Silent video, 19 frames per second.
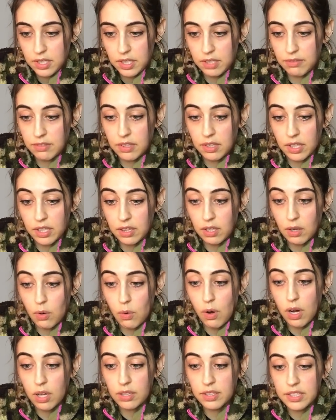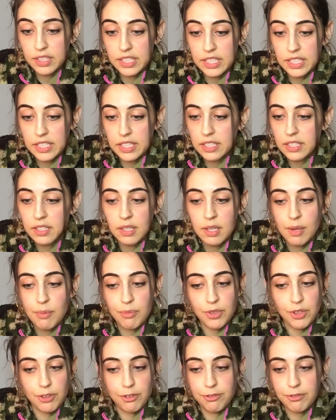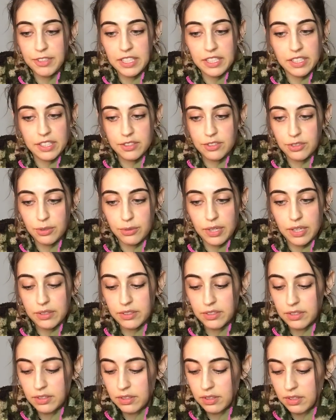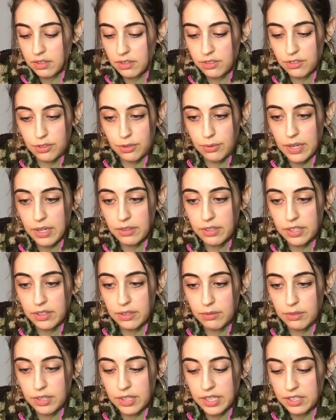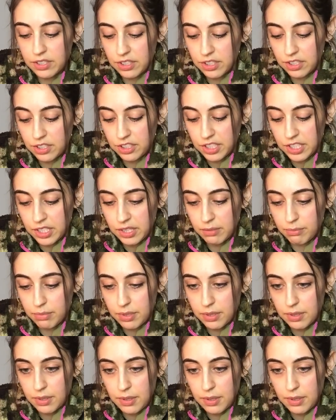even like the quality, your feelings surrounding surrounding the relationship